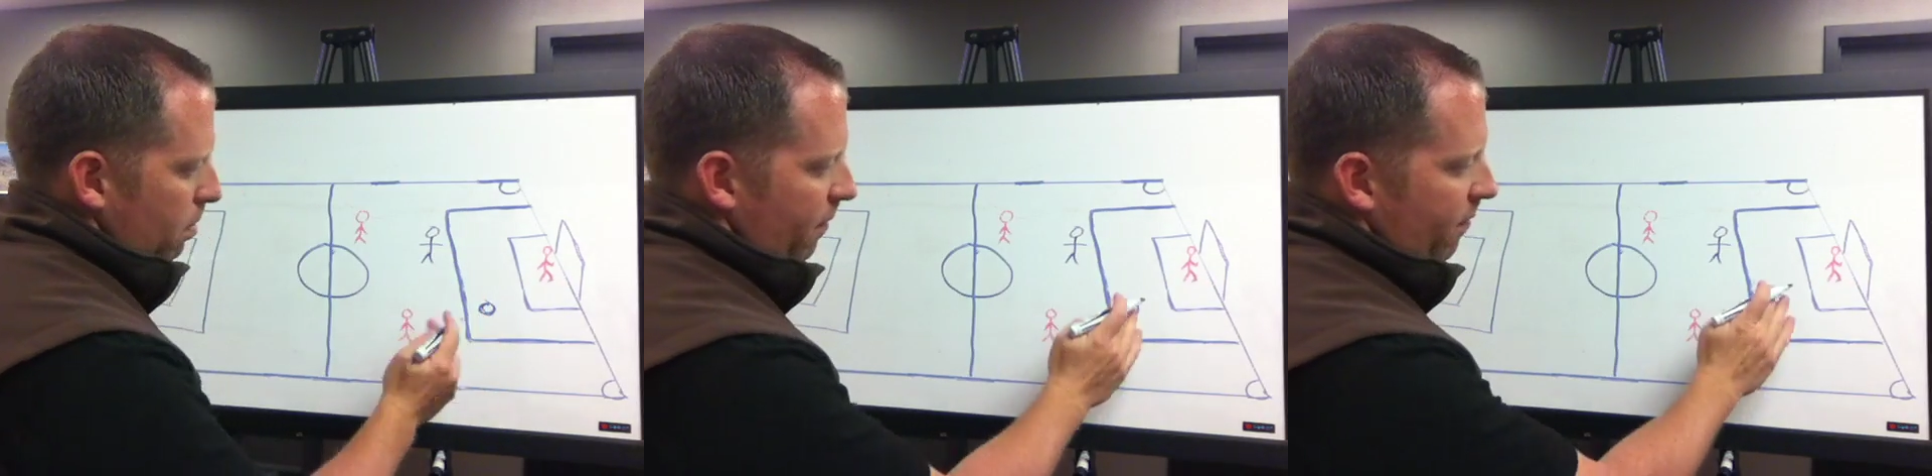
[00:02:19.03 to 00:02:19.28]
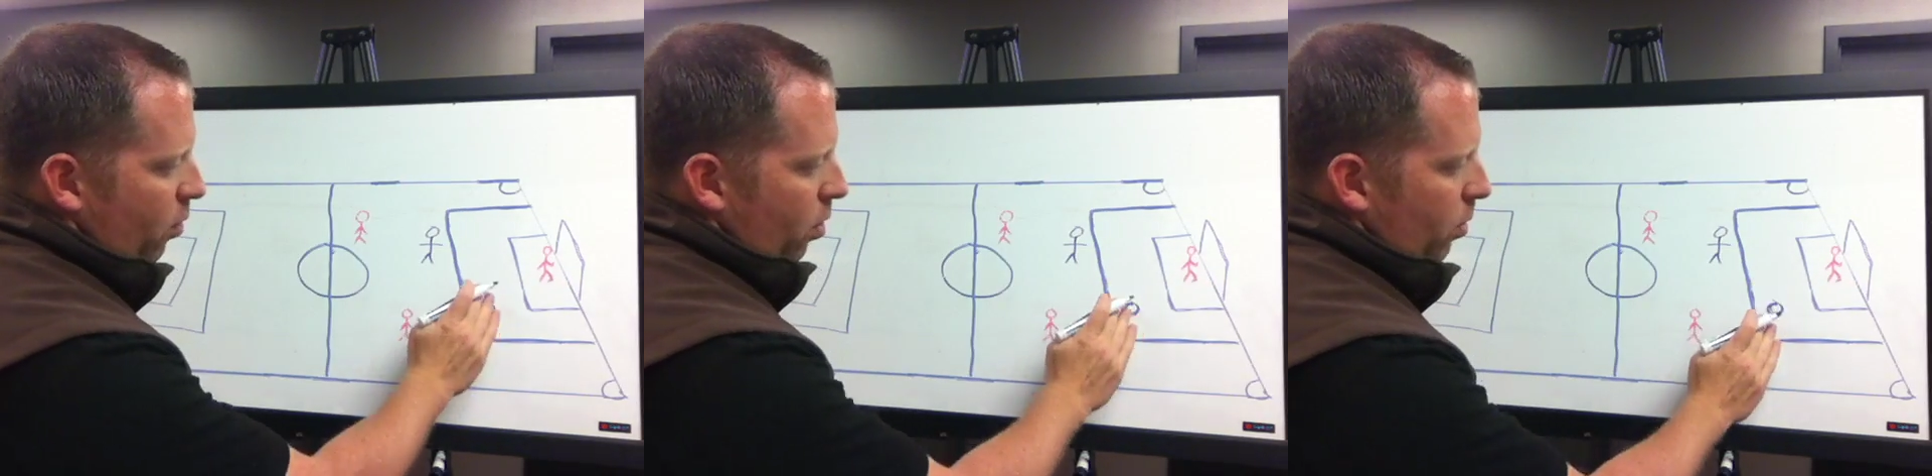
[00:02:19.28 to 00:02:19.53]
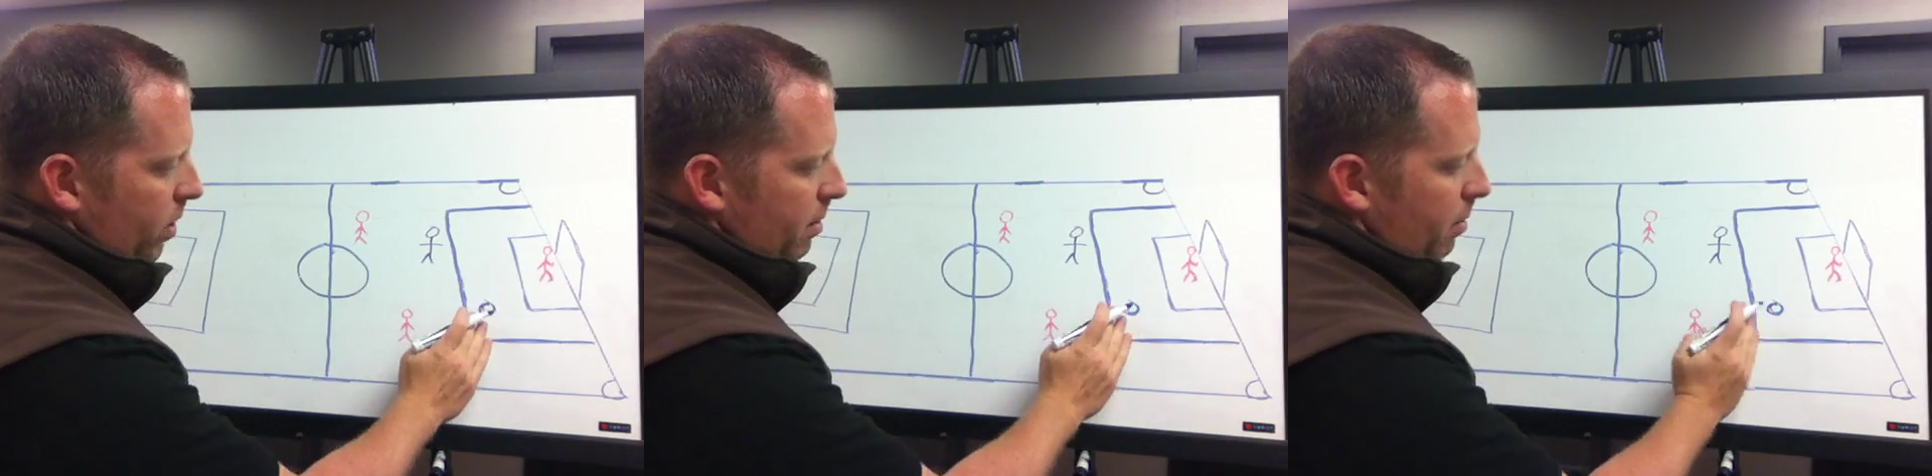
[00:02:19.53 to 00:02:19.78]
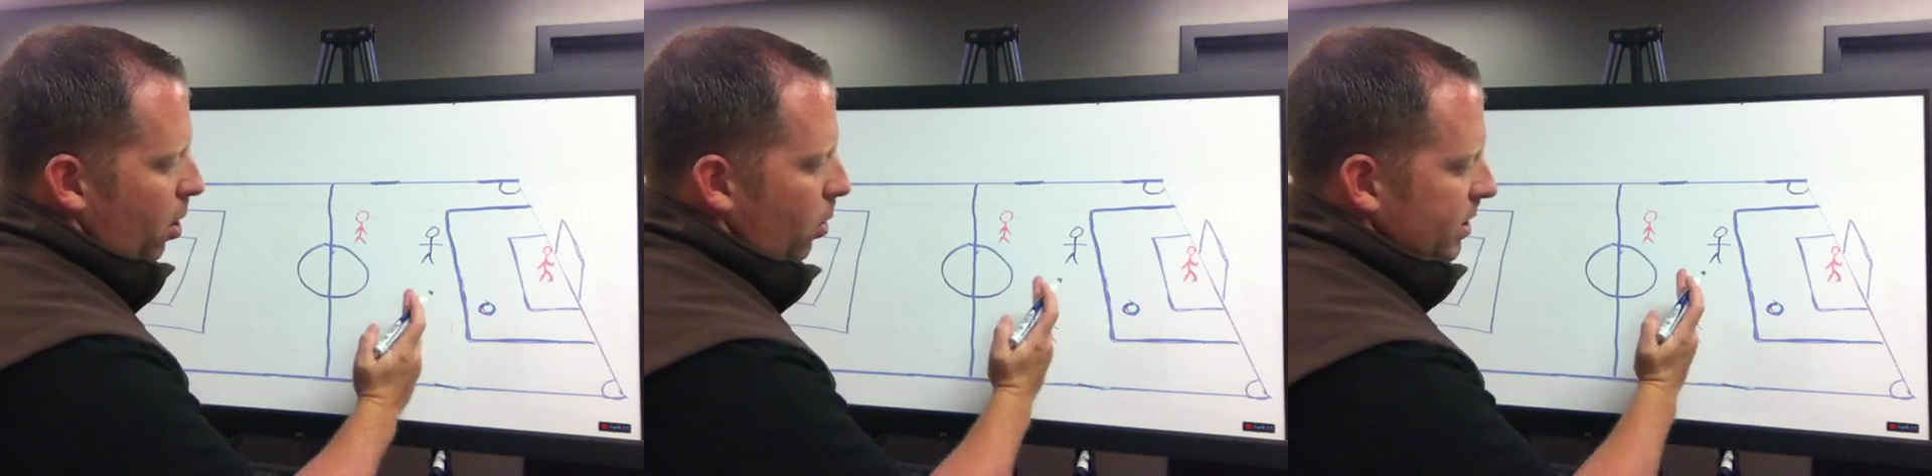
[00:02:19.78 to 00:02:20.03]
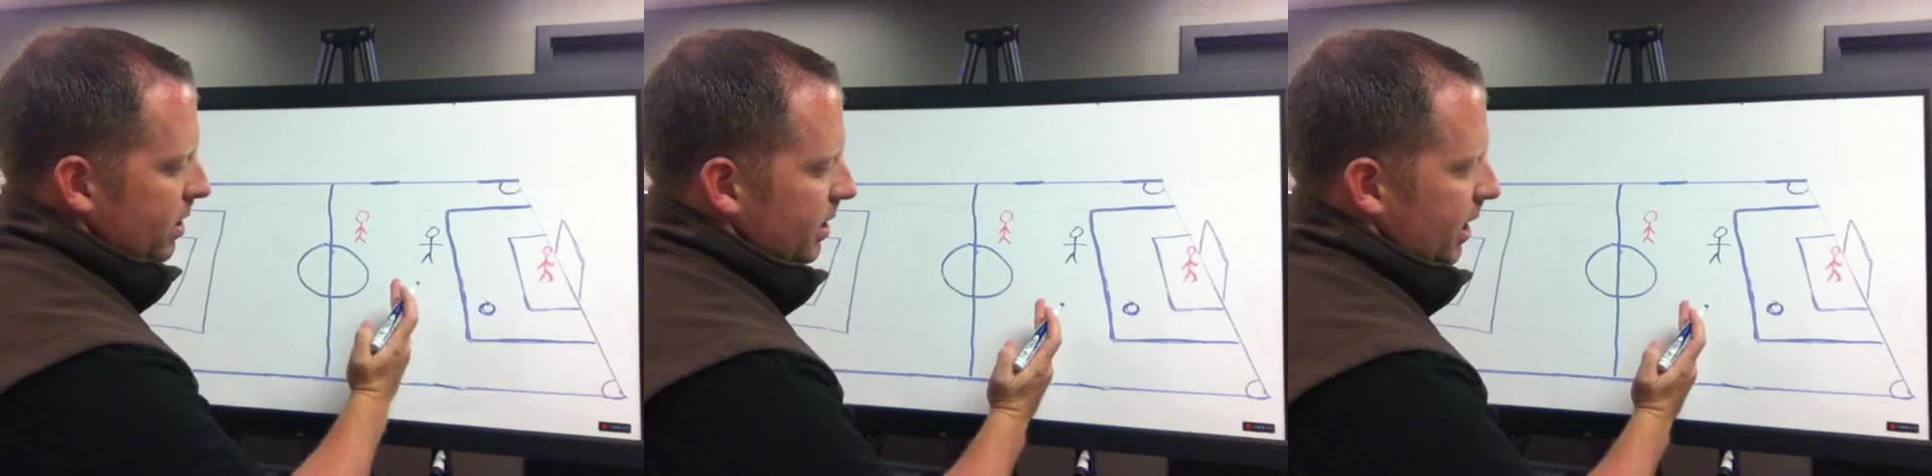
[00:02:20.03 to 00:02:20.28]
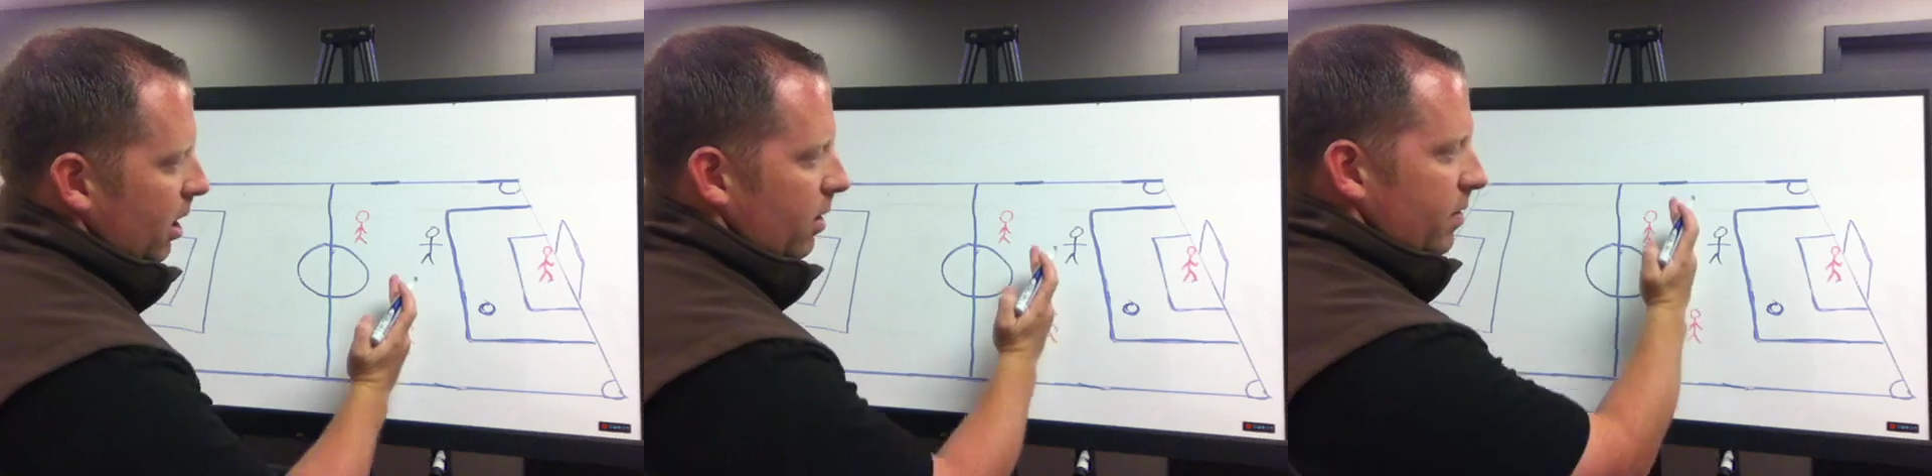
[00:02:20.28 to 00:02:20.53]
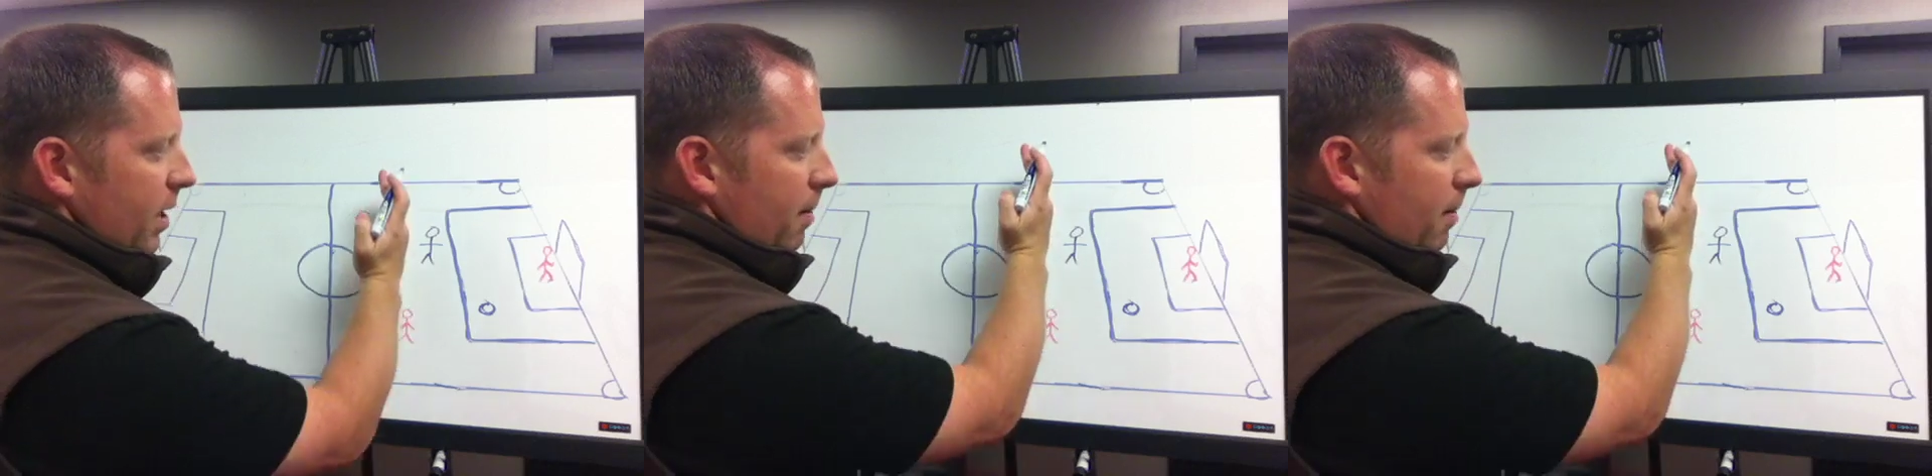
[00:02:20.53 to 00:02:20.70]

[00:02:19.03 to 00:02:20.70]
before, when the ball wasn't there,